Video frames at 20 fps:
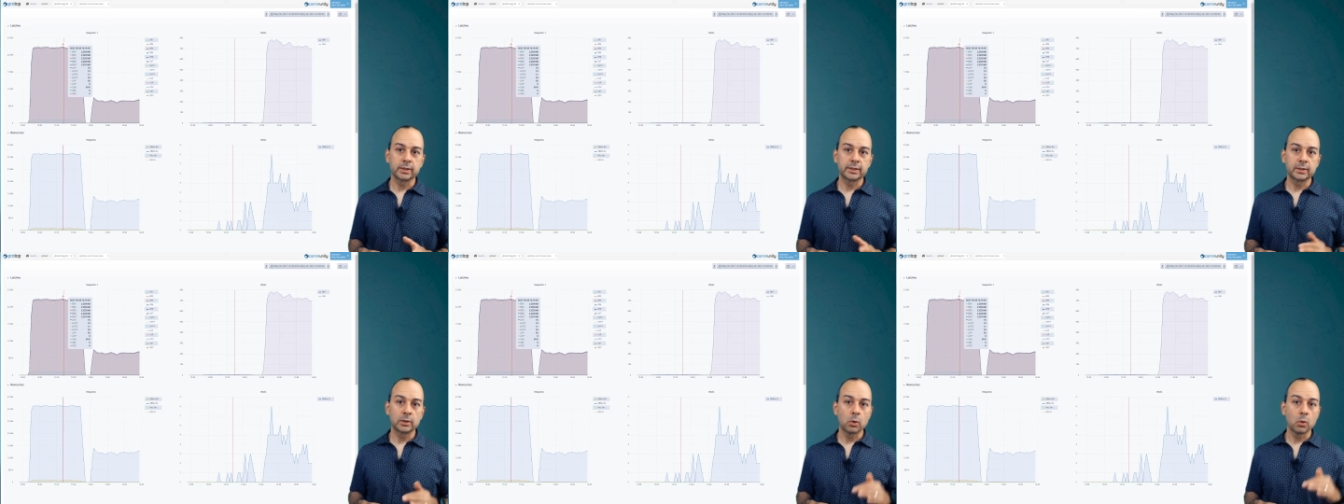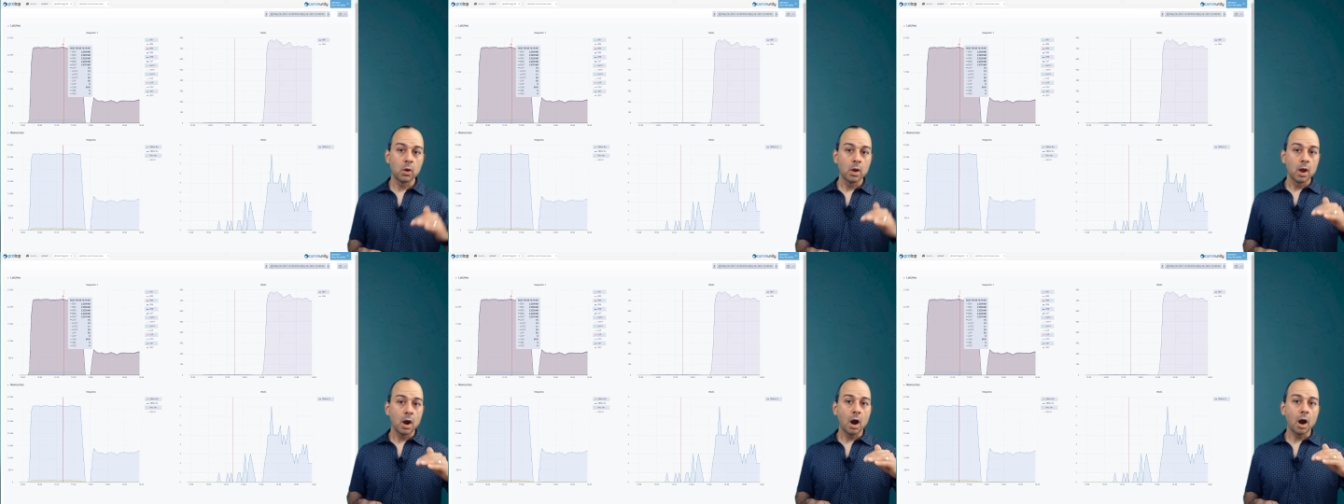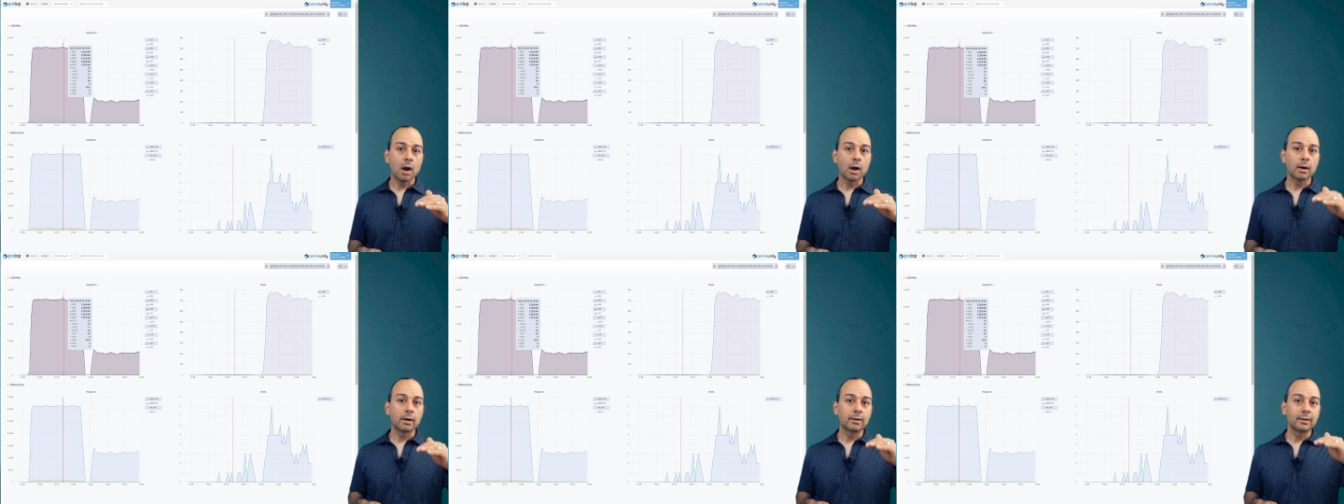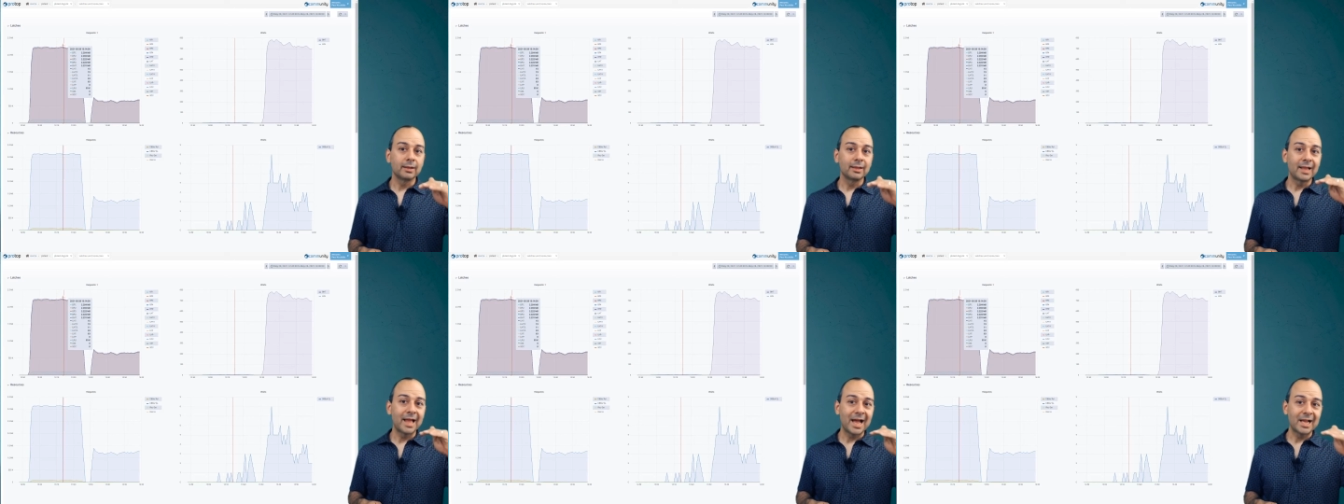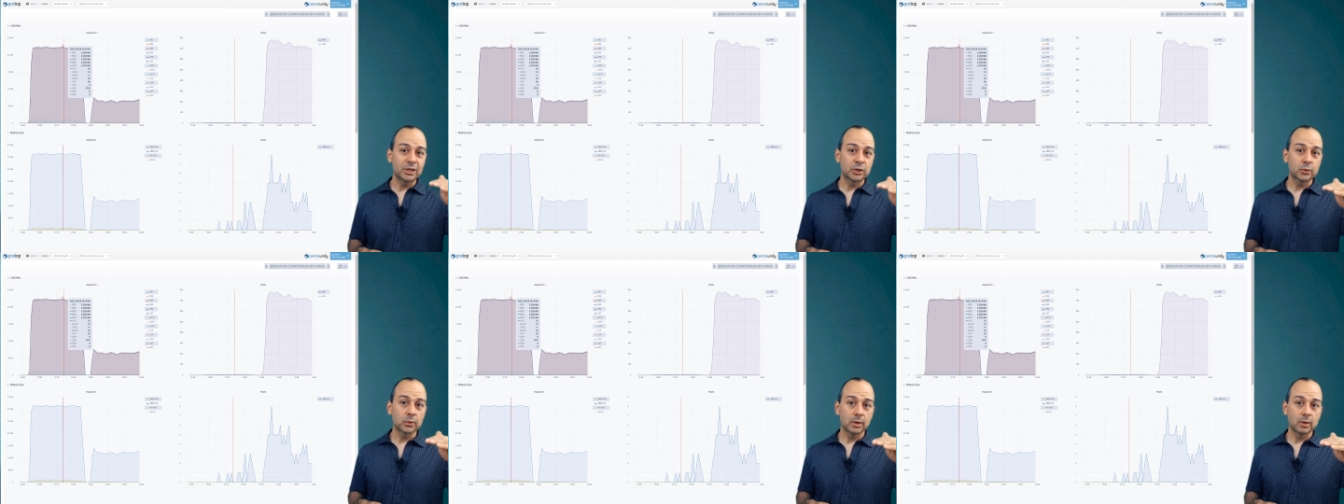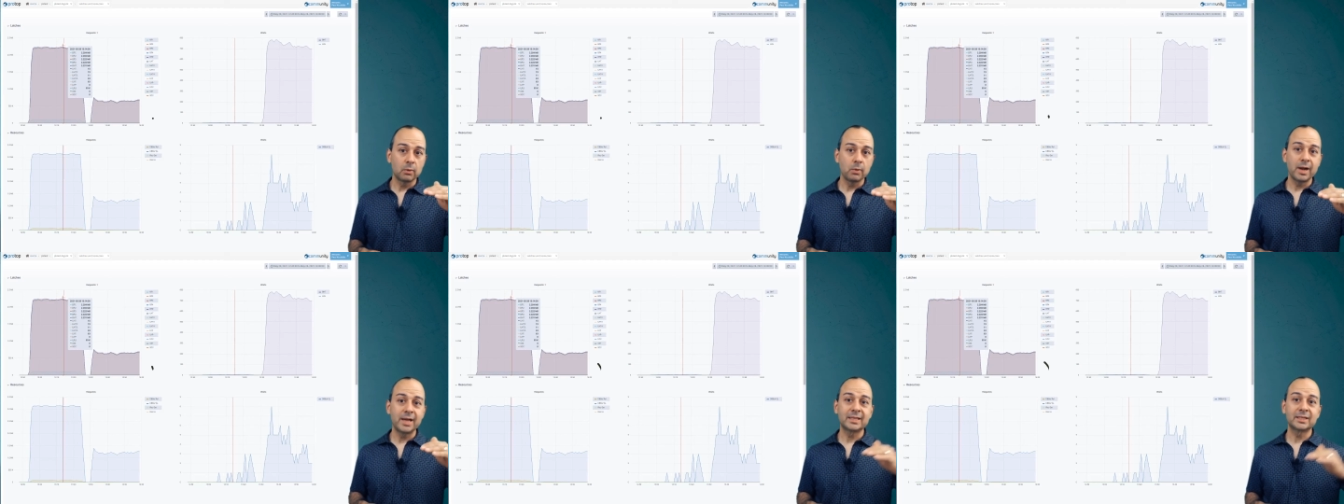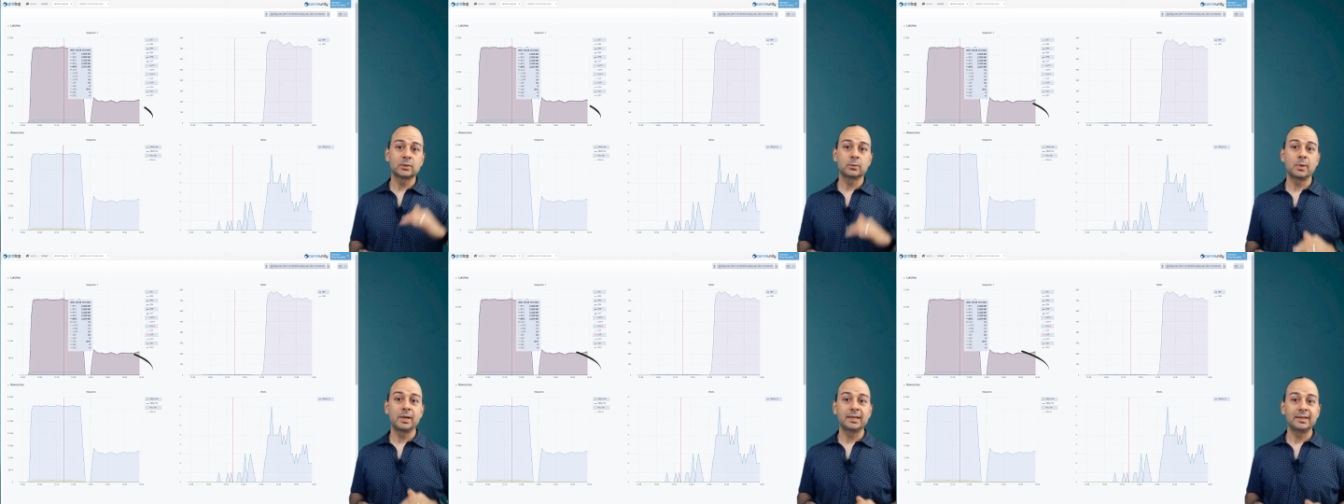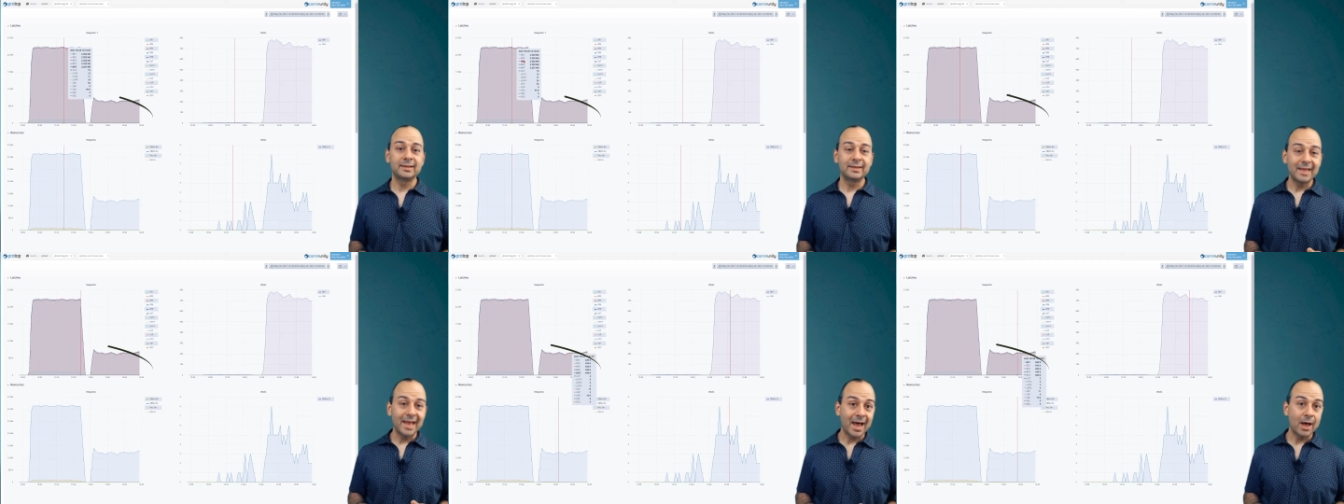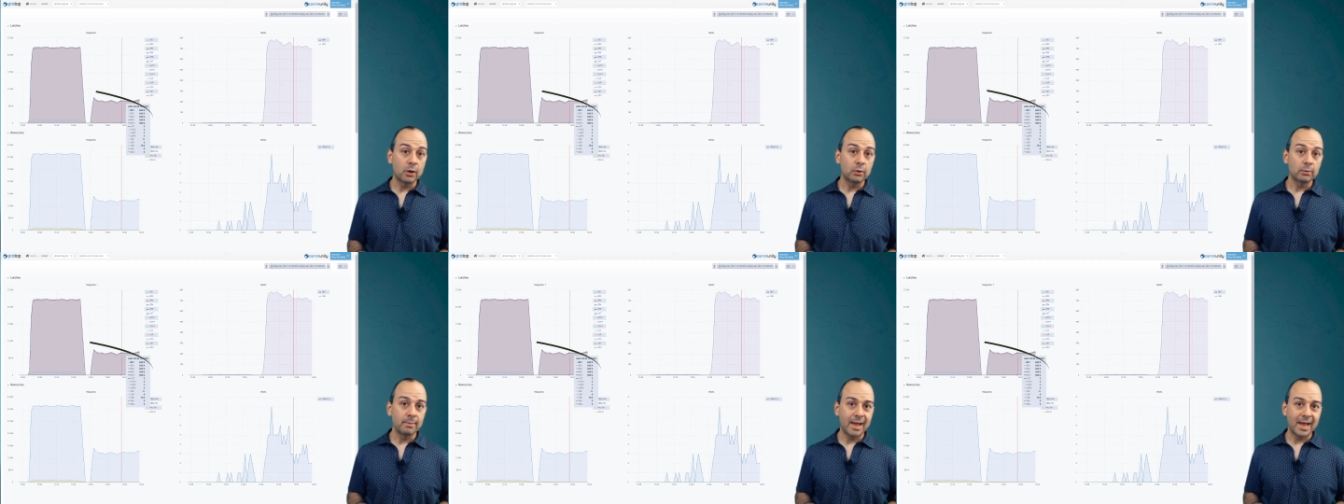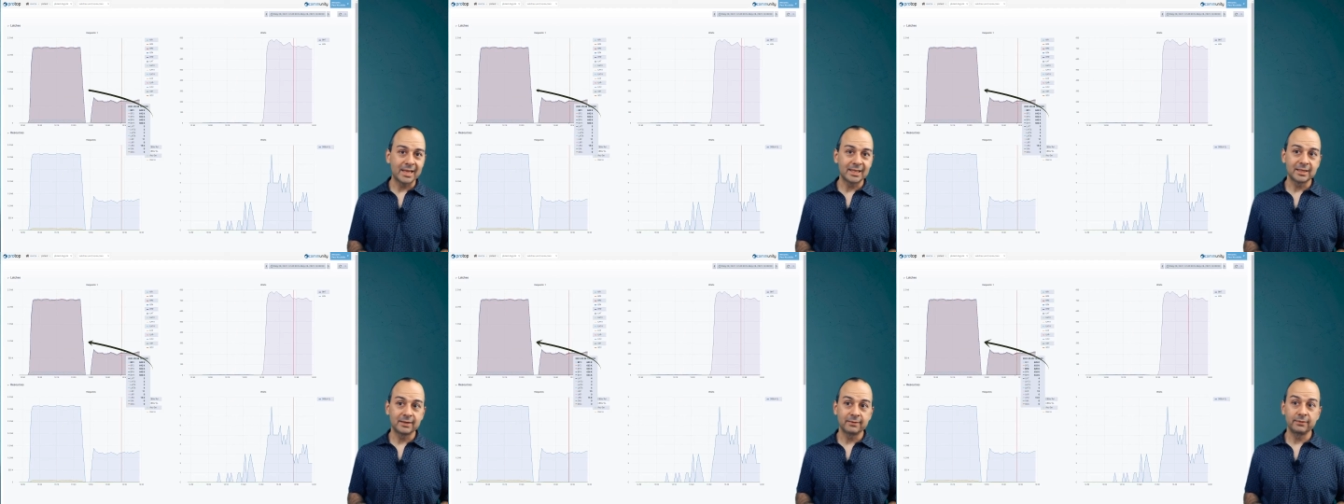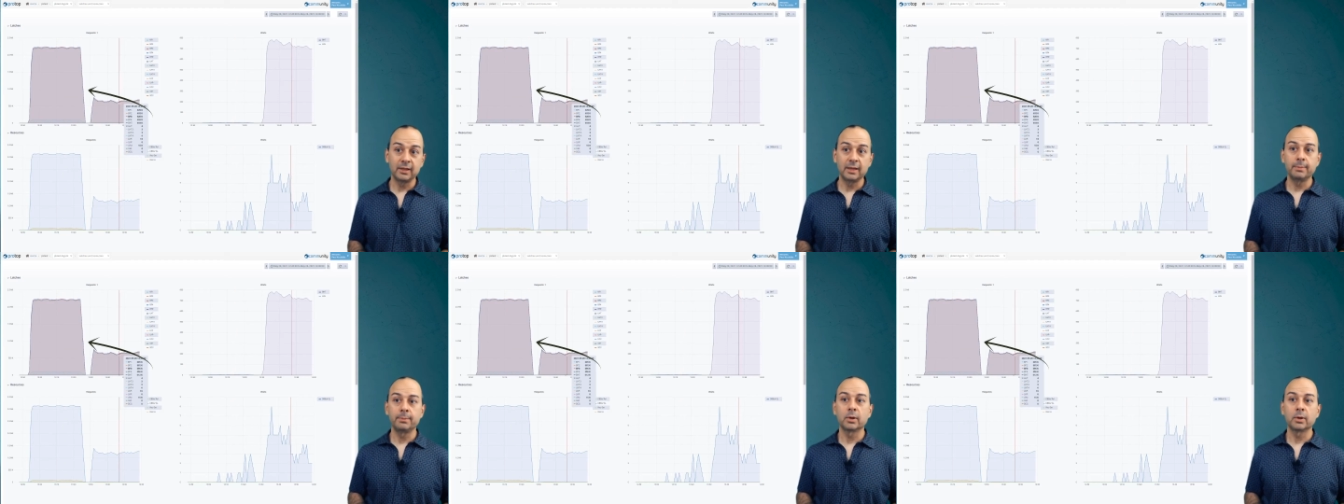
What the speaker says: so our latch requests went down massively,